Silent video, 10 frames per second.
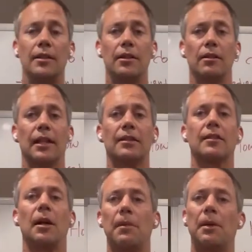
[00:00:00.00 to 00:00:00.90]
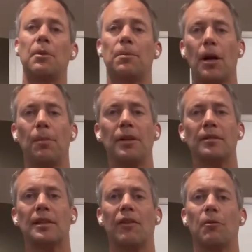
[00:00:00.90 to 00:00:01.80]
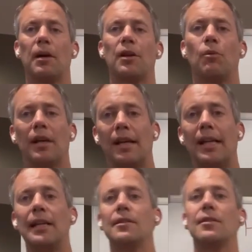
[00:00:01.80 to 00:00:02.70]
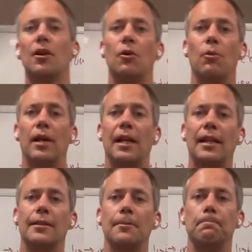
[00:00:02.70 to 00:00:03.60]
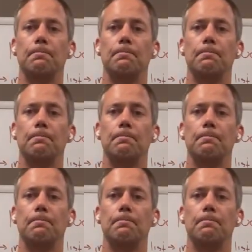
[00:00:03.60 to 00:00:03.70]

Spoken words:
Till next time, eat with a purpose, give your body what it needs when it needs it.